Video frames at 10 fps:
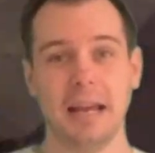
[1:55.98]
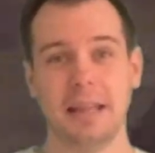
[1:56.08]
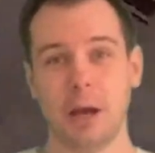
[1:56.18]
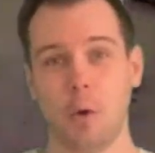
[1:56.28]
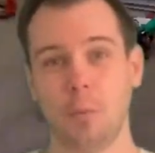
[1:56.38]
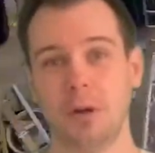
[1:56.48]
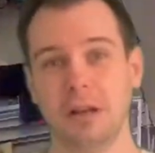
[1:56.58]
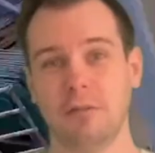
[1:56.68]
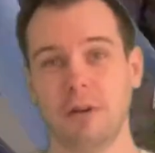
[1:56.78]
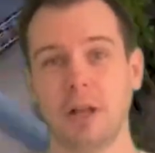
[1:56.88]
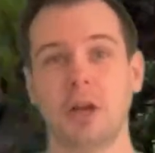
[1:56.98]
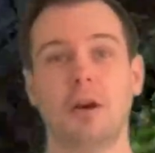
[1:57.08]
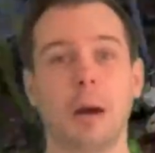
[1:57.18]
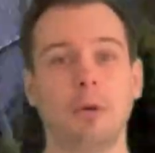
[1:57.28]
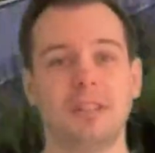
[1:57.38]
the opening of
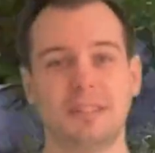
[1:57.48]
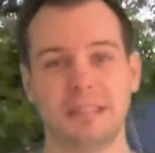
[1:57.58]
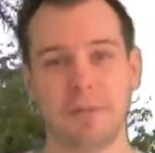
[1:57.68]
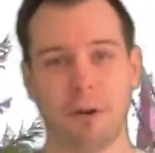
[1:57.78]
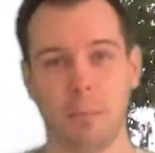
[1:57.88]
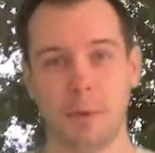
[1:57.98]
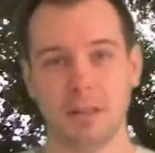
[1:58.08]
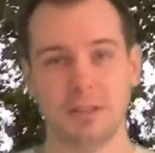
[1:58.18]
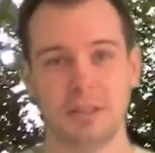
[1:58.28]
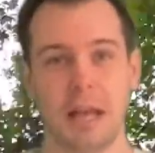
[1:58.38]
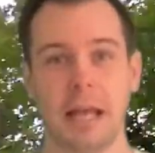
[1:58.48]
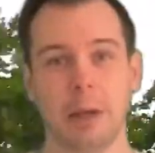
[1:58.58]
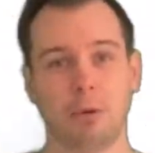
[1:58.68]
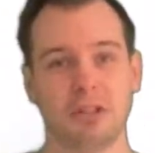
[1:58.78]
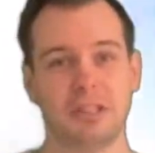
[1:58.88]
Valkyria with several months. It
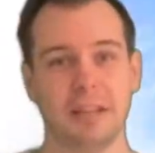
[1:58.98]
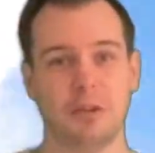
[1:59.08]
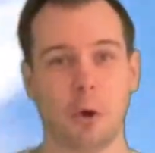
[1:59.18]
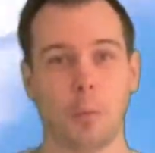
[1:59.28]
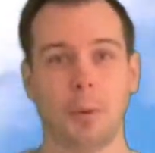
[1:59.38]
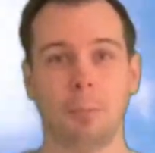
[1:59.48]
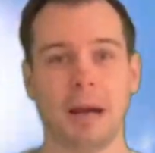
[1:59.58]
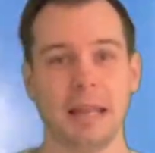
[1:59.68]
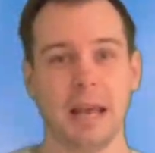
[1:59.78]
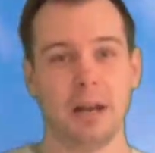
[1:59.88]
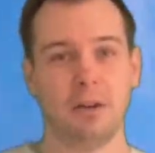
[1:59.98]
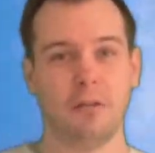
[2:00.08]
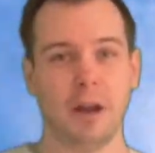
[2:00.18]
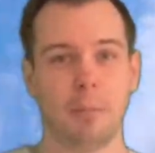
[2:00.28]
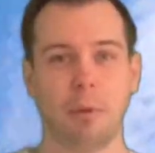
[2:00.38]
was set to open by the end
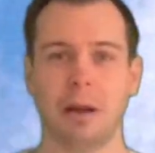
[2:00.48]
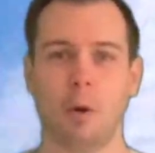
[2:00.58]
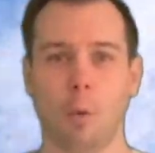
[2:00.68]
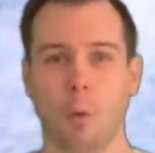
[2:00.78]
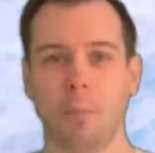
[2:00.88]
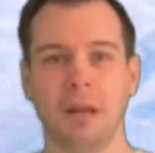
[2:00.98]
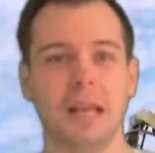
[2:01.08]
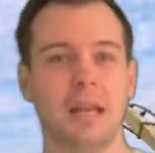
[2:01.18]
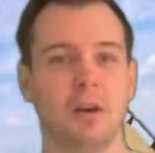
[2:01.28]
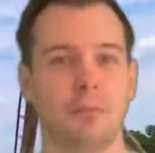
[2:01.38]
of April or beginning of